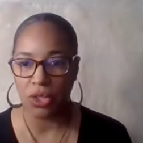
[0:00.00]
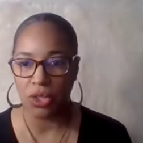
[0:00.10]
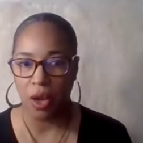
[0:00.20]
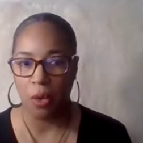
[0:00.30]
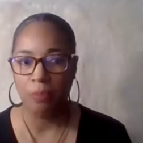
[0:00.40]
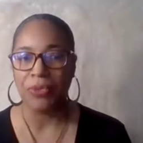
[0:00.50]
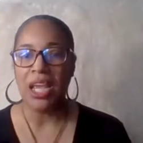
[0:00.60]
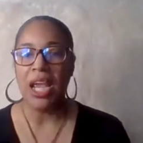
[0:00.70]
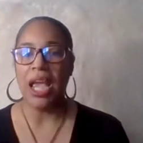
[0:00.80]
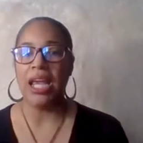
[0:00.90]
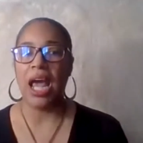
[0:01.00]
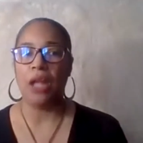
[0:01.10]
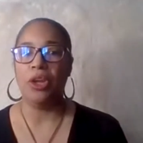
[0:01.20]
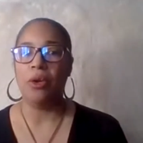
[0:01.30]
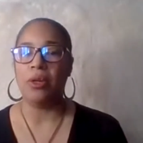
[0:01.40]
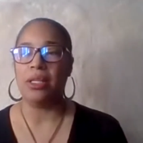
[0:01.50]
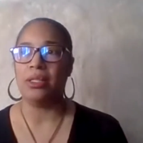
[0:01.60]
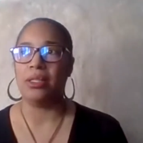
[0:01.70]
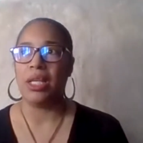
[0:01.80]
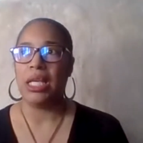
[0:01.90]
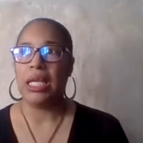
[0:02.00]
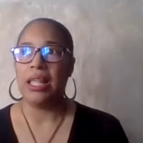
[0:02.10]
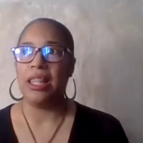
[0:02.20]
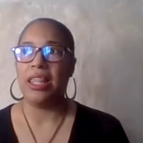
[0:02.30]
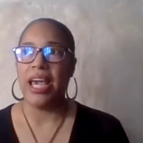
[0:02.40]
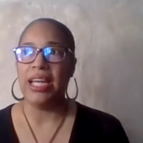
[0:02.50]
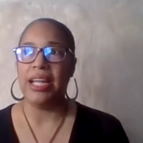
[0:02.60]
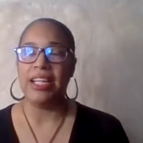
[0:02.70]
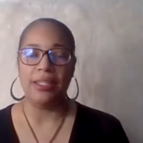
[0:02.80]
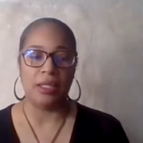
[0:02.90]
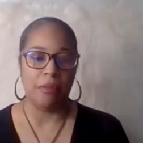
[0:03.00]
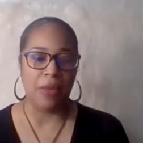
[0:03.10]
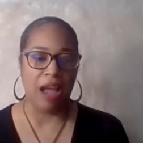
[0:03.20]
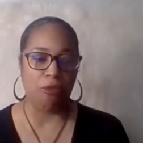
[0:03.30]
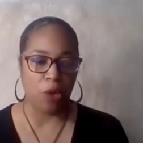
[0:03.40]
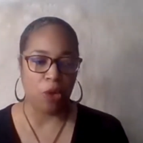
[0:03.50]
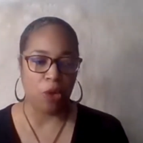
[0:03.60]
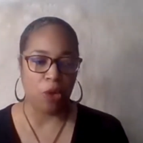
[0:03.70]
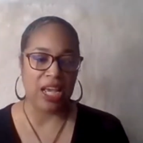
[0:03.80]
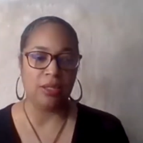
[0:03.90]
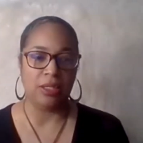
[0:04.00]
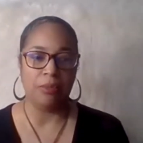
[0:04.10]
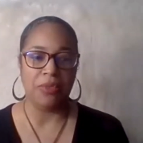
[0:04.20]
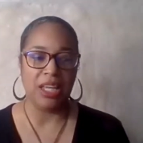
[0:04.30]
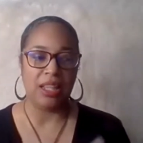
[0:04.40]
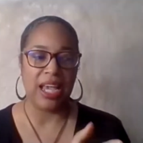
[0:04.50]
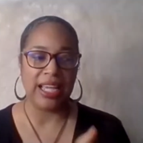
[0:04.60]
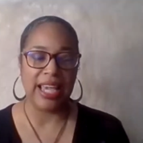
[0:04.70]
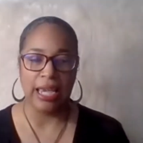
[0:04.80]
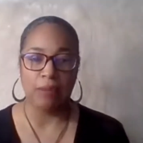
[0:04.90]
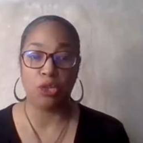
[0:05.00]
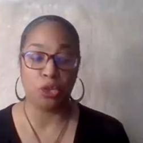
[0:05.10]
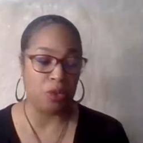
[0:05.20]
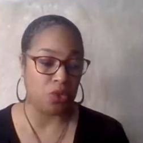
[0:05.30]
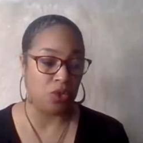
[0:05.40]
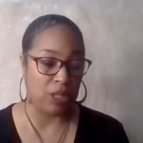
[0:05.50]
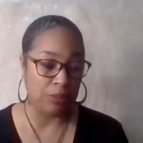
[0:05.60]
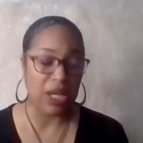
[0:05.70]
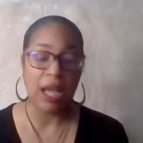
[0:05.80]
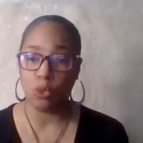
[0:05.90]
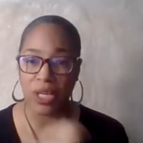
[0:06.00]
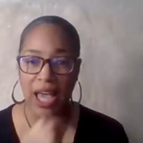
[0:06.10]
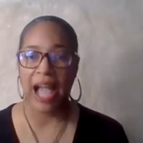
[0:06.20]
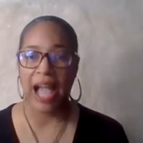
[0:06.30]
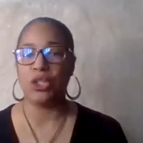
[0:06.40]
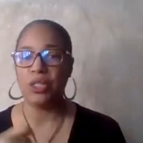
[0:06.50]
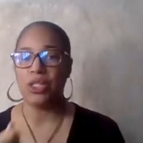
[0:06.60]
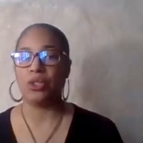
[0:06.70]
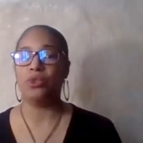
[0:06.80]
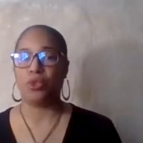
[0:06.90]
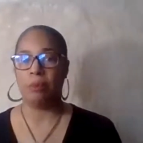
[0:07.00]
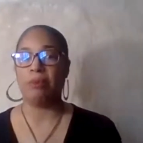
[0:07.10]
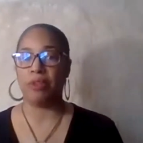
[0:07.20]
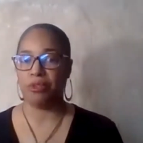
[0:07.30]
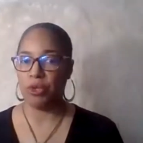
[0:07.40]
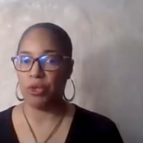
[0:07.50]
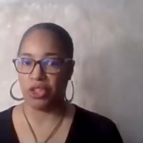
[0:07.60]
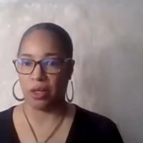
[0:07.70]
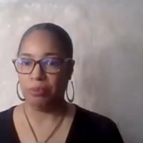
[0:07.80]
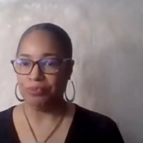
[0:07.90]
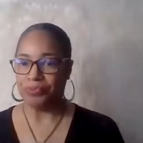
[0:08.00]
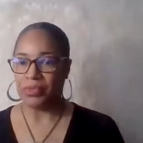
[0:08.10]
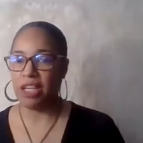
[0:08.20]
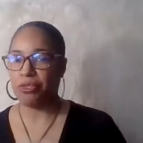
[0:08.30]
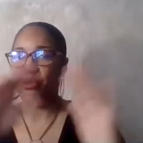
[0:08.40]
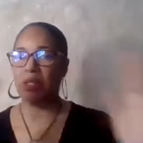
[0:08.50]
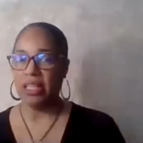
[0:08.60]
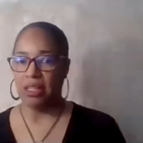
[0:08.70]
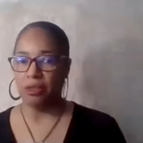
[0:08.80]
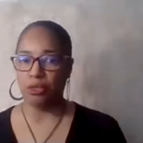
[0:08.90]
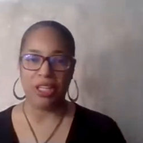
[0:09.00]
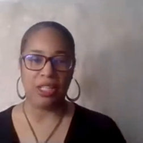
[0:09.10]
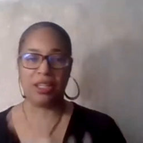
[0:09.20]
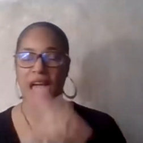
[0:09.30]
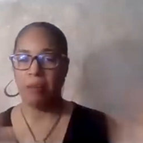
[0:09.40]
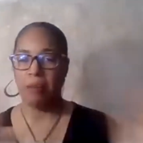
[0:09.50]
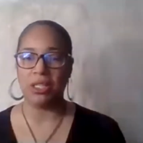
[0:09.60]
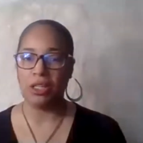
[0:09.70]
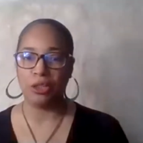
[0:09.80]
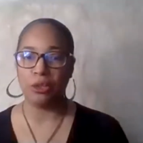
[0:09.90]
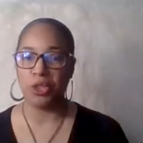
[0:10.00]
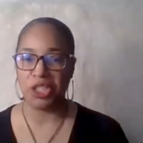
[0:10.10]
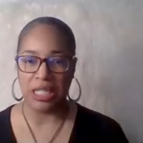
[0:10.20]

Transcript: ago, and I'll notice that I wrote down something that came true. So sometimes we actually do dream of the future. If you believe that time is an illusion,